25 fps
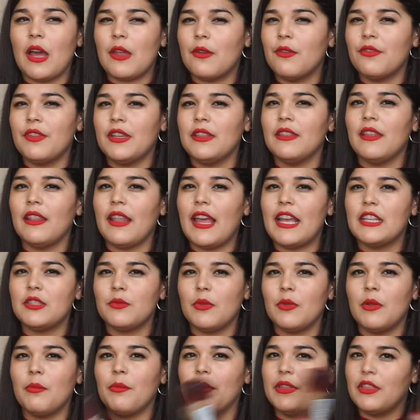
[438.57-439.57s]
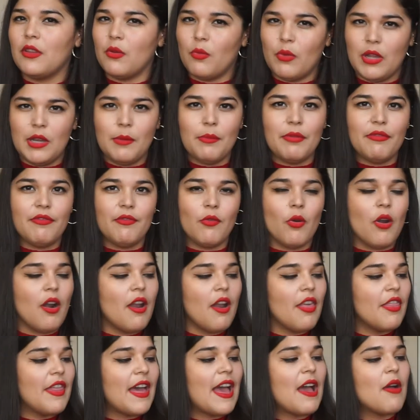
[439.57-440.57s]
I don't think the last one, but the one before
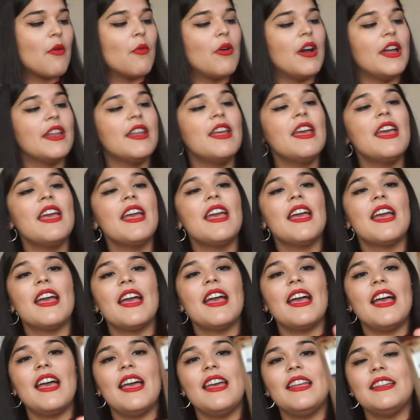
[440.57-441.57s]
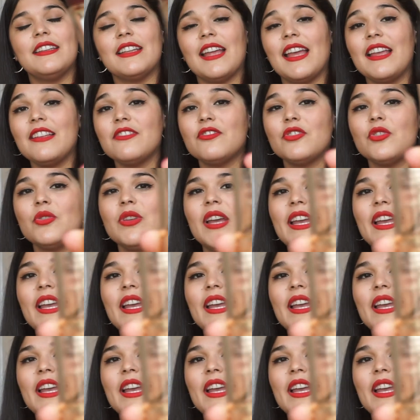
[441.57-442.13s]
that one. And as you